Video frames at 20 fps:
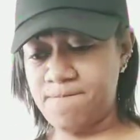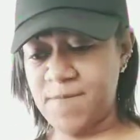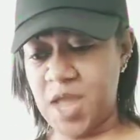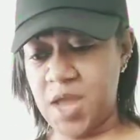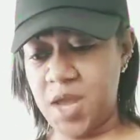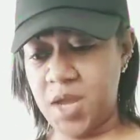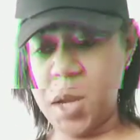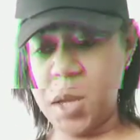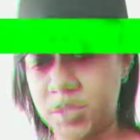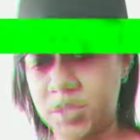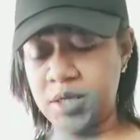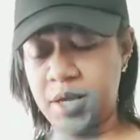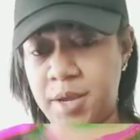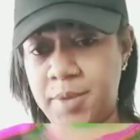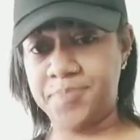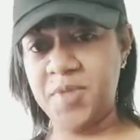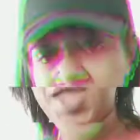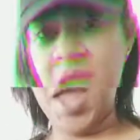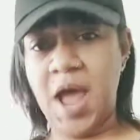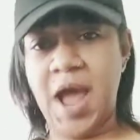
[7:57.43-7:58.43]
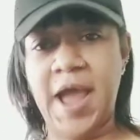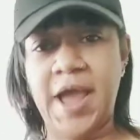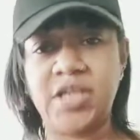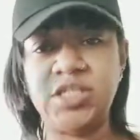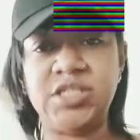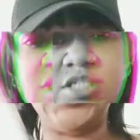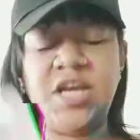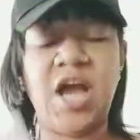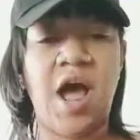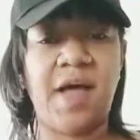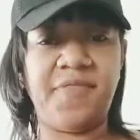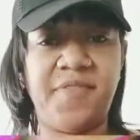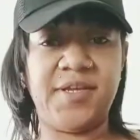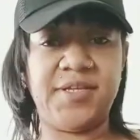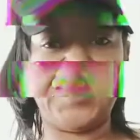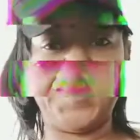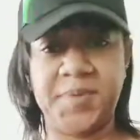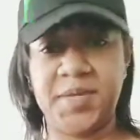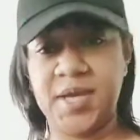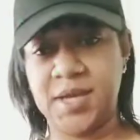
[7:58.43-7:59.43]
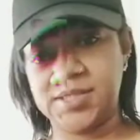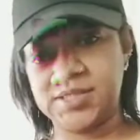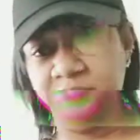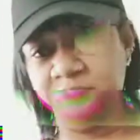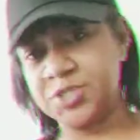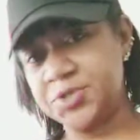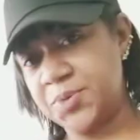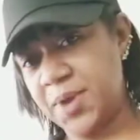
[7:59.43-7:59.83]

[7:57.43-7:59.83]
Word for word: And um, I actually got this because I do